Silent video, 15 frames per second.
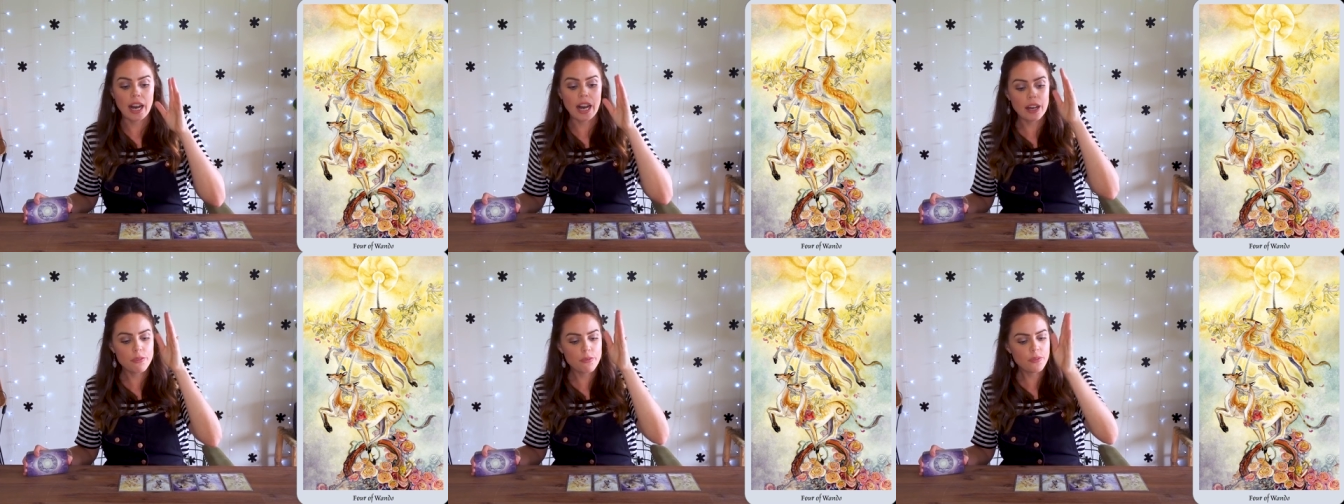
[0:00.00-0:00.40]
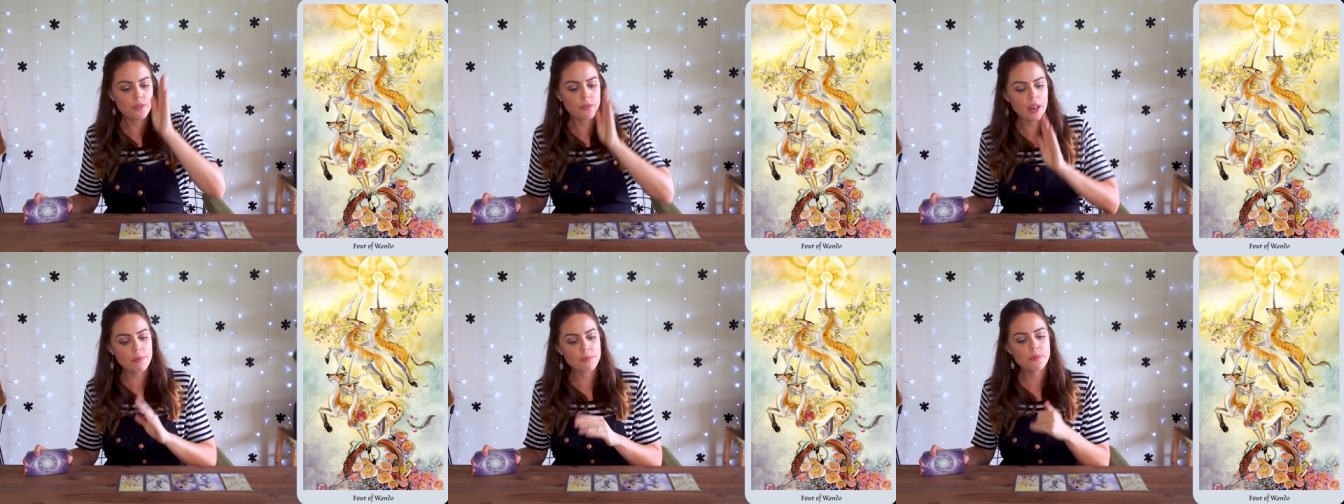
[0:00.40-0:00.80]

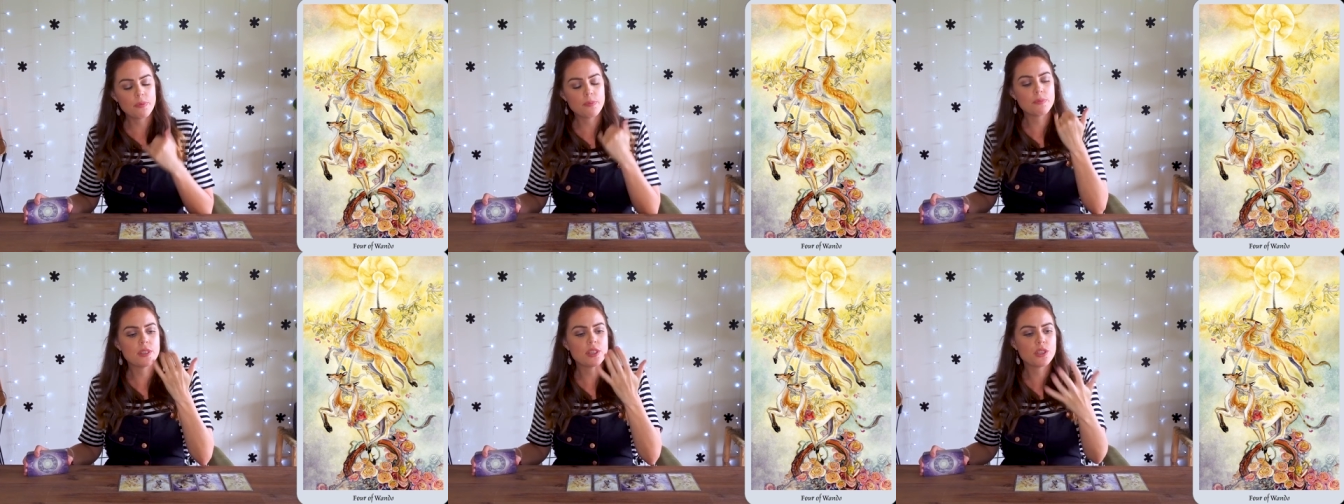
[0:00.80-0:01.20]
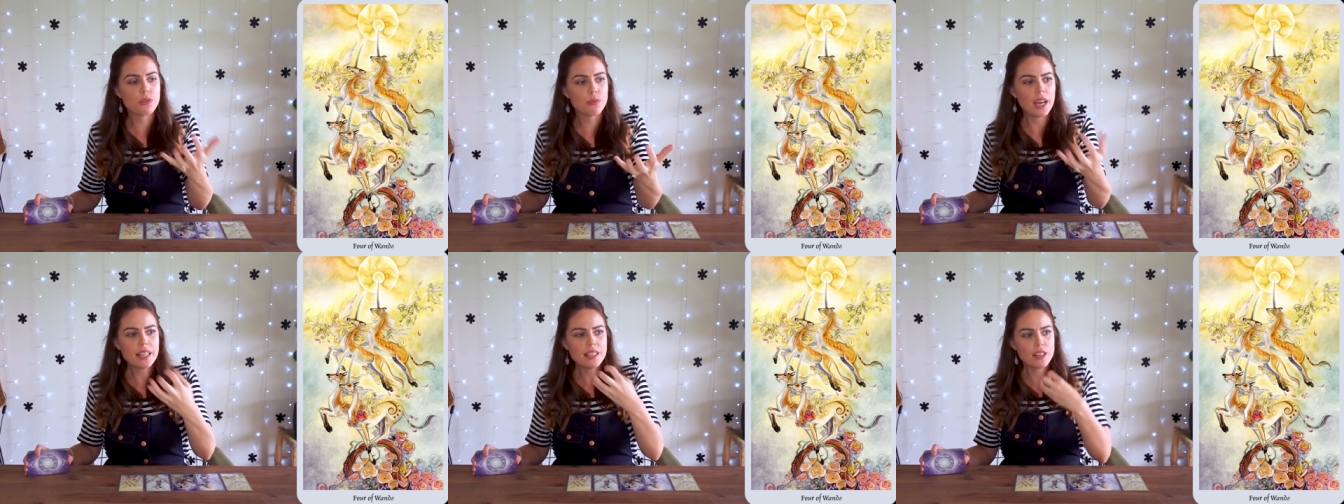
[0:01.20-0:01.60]
I'm
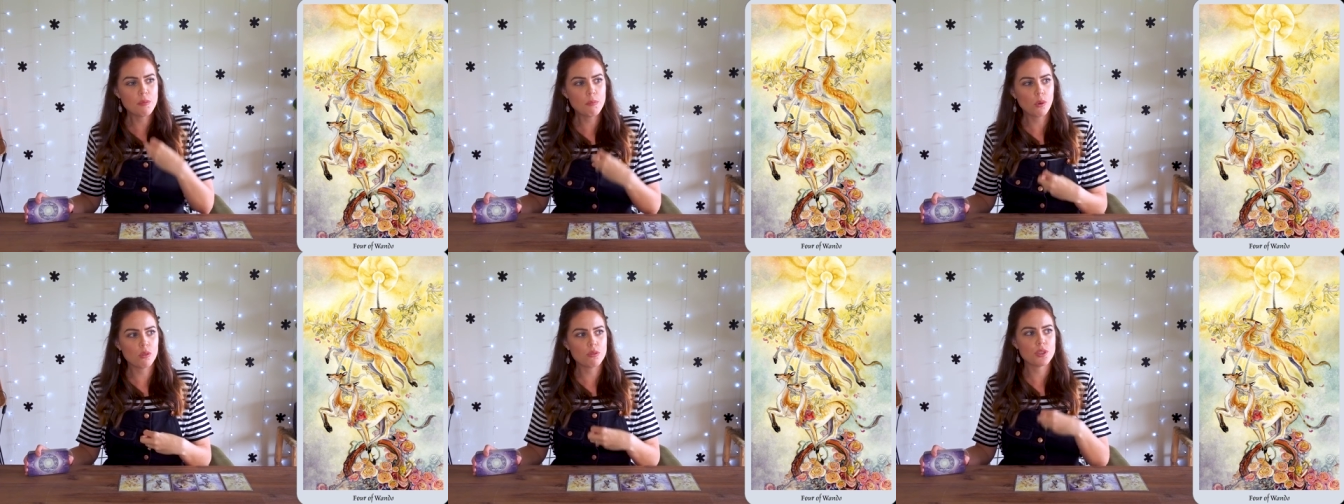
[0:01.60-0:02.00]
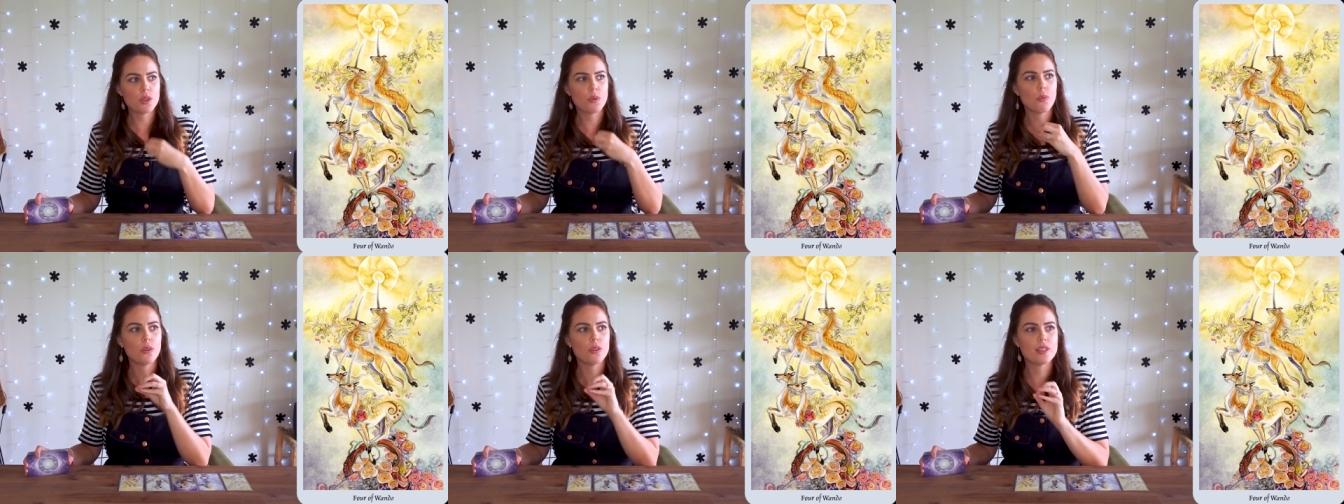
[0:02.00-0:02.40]
directed more
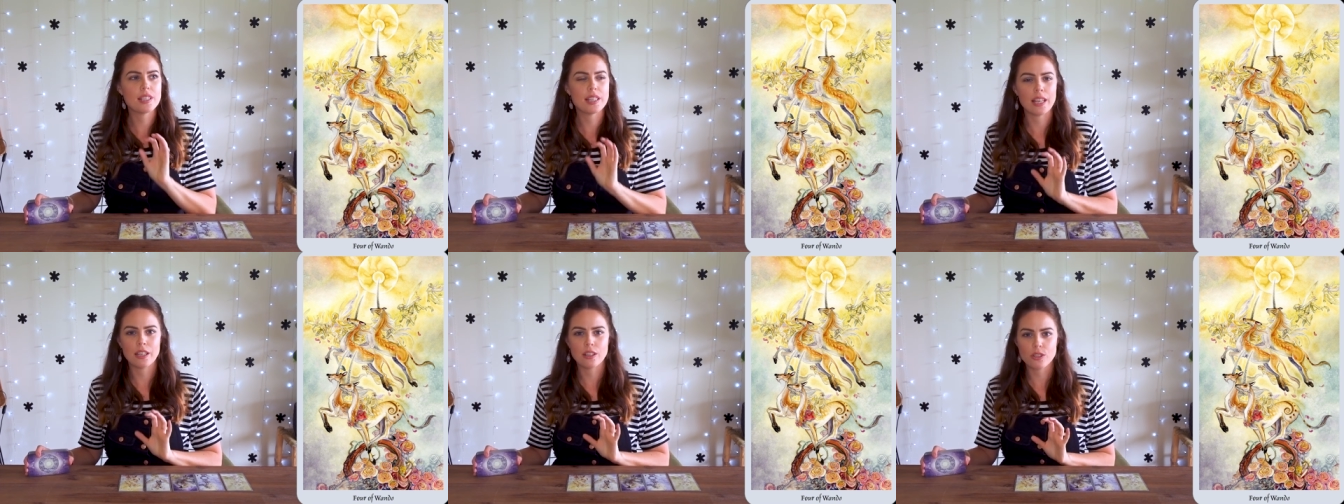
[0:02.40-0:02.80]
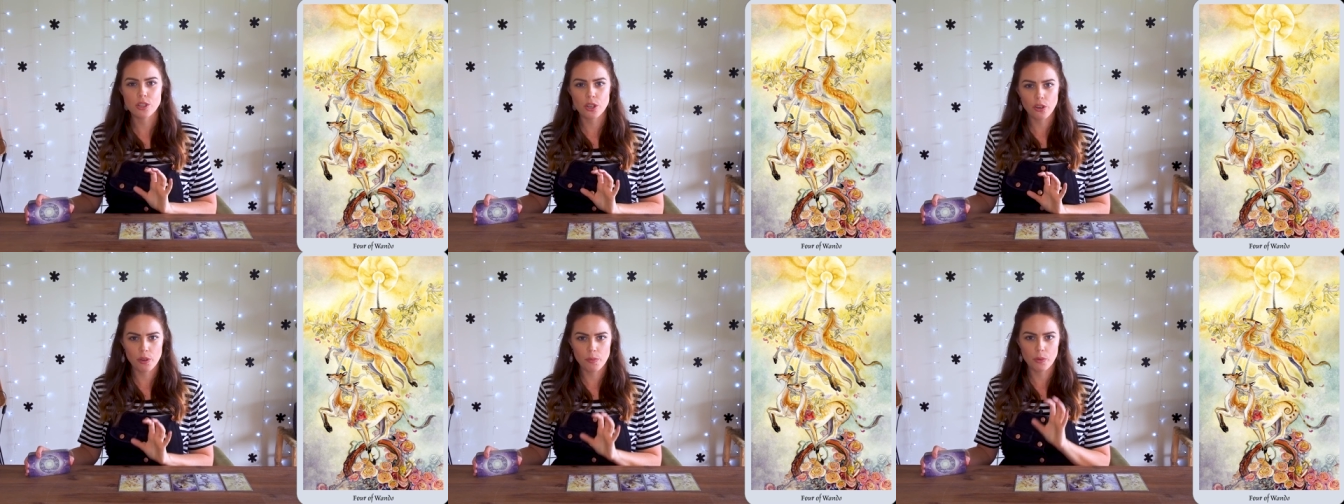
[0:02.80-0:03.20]
towards the inner
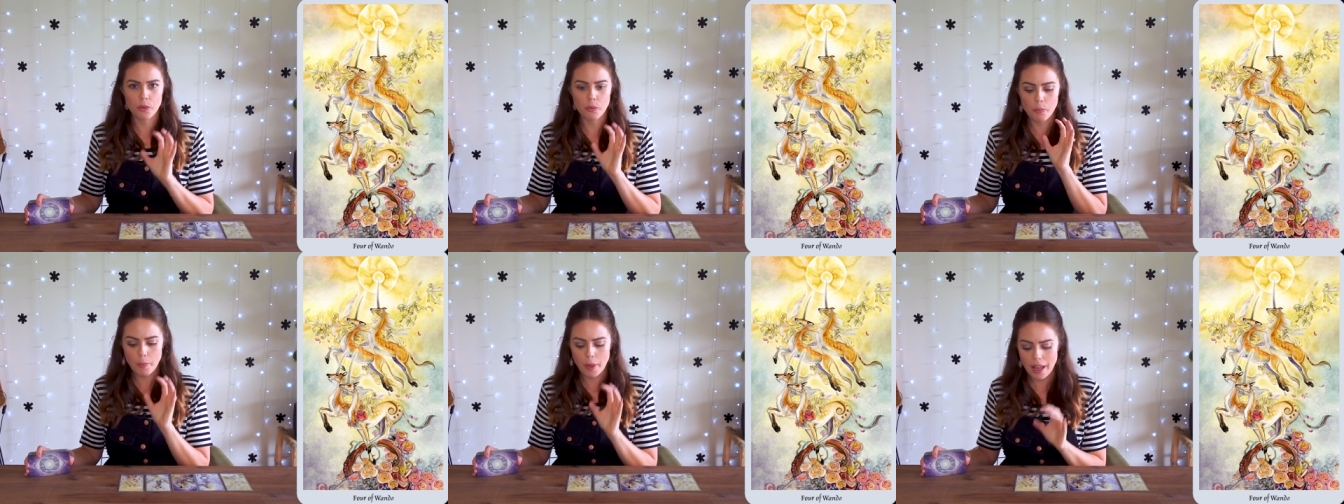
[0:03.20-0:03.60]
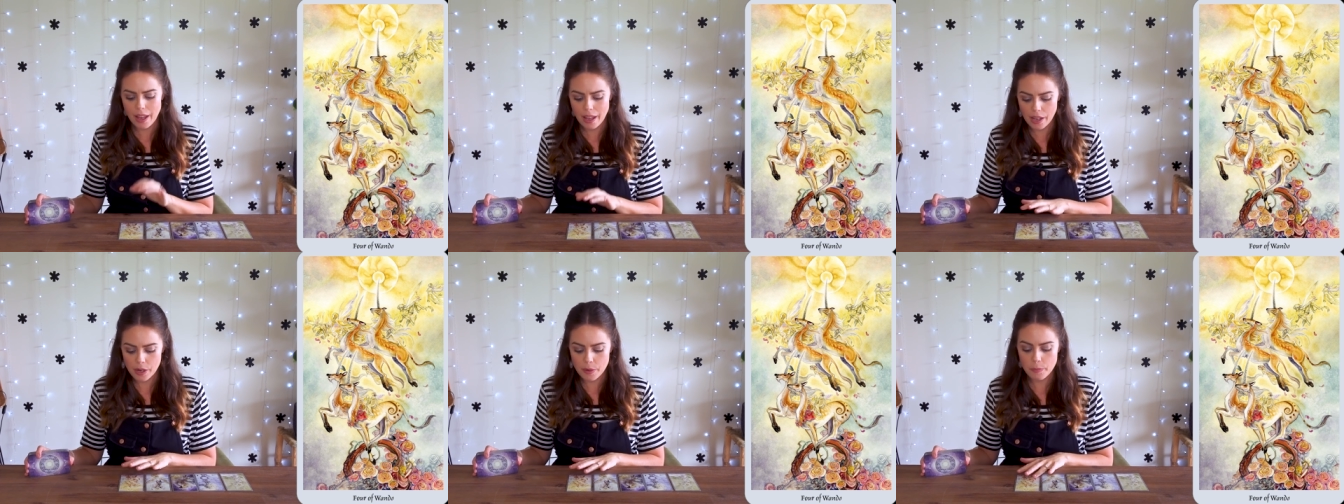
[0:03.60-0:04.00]
turmoil
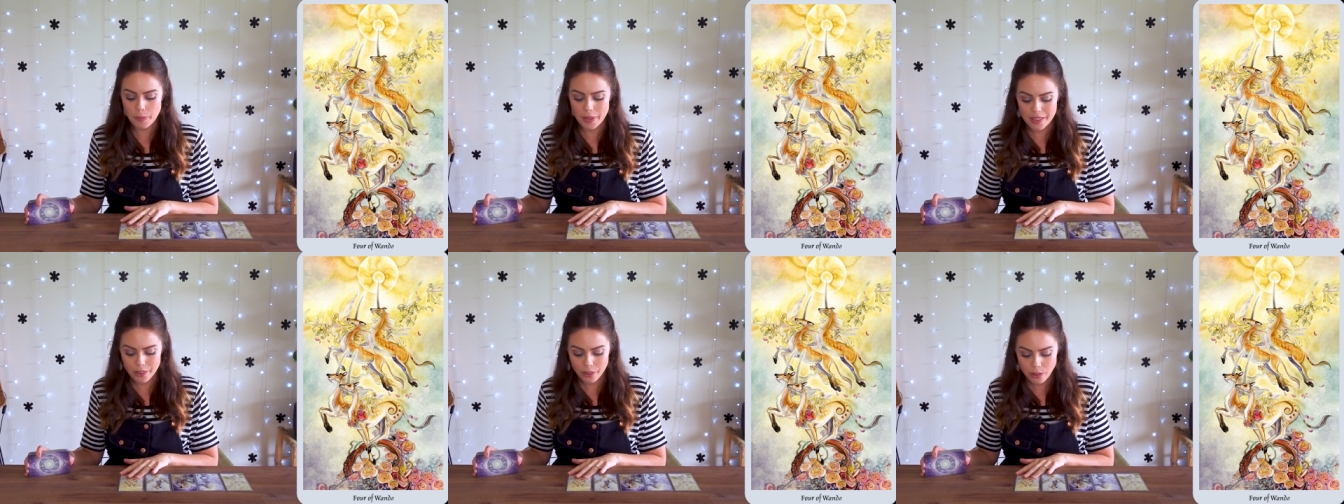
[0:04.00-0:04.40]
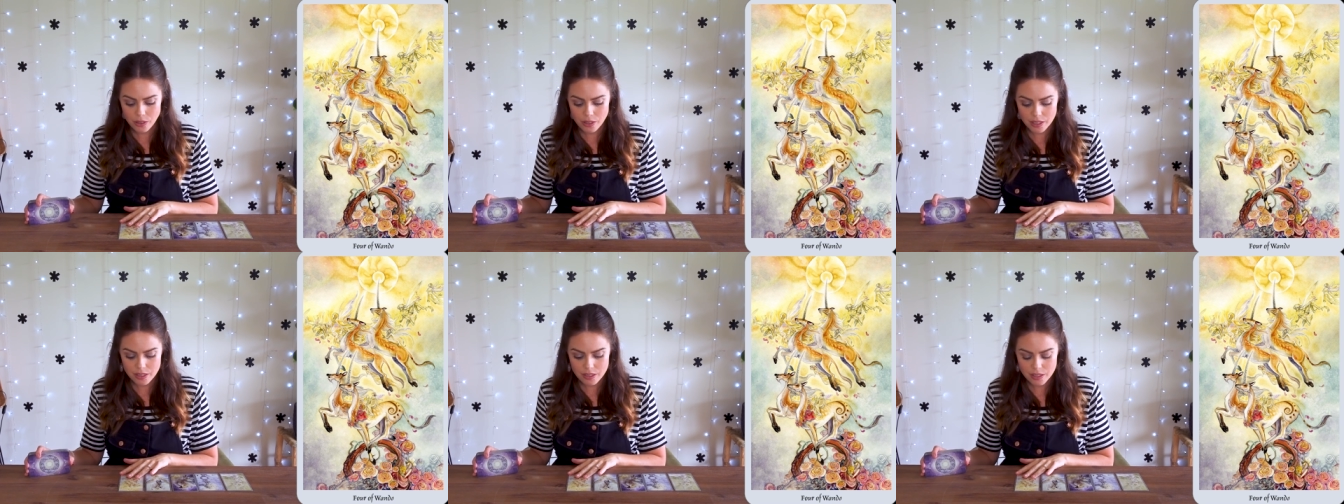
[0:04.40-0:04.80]
part,
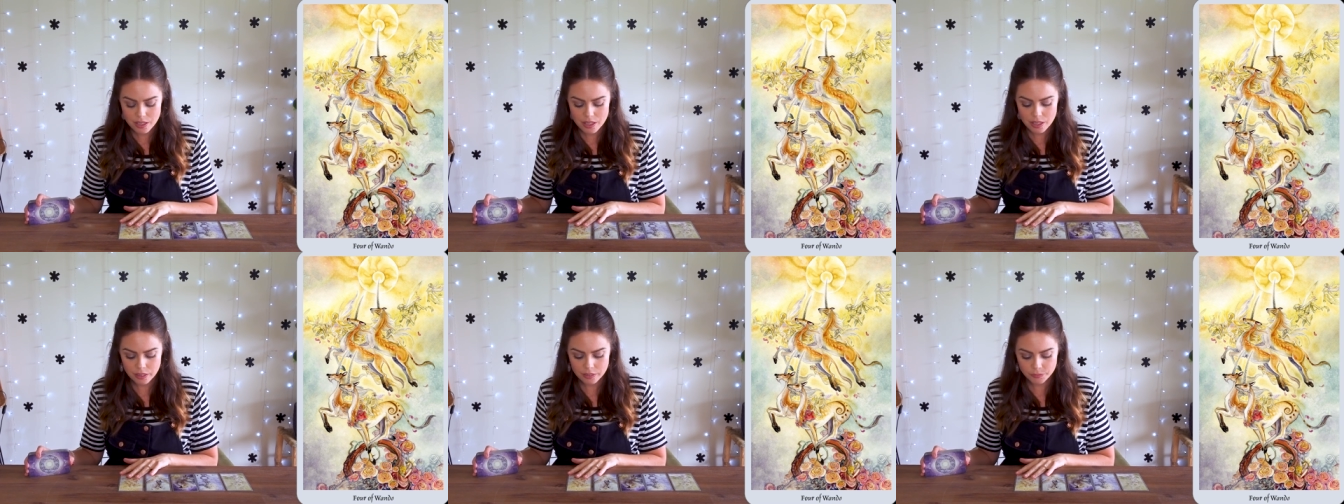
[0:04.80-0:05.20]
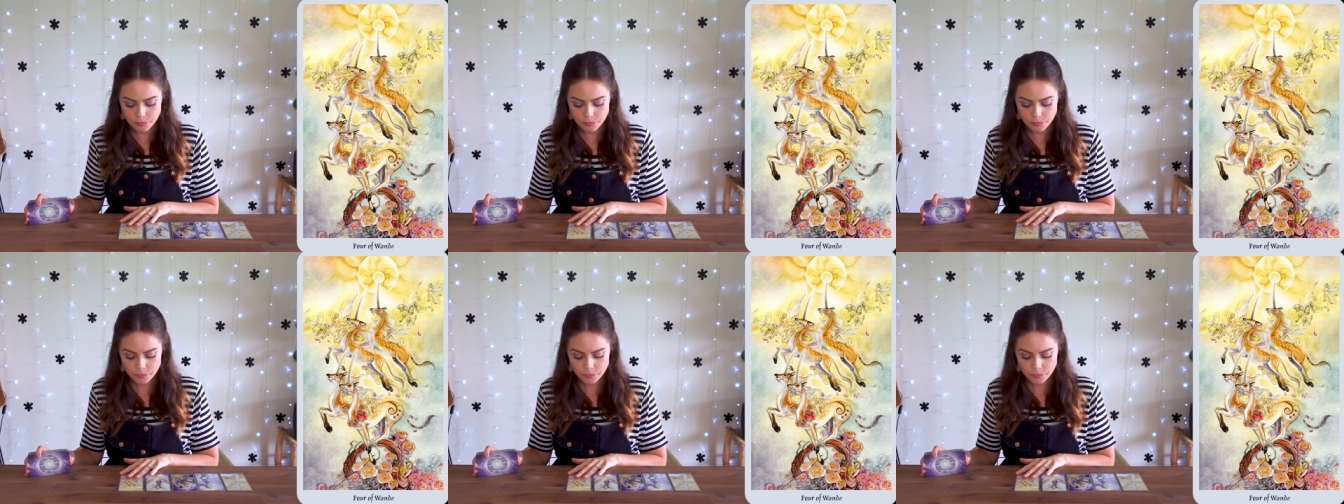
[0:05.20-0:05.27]
because